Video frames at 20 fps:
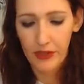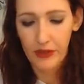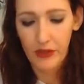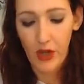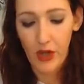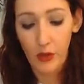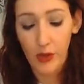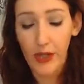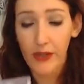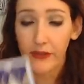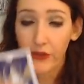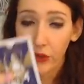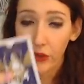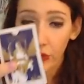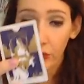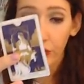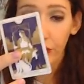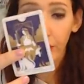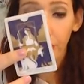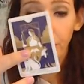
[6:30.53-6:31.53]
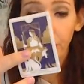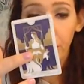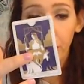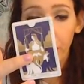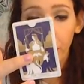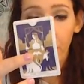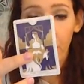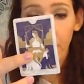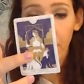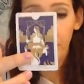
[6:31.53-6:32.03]
Okay, so there's definitely
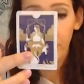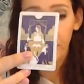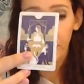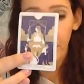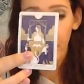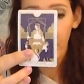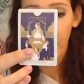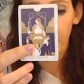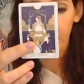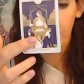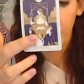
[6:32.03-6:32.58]
travel involved,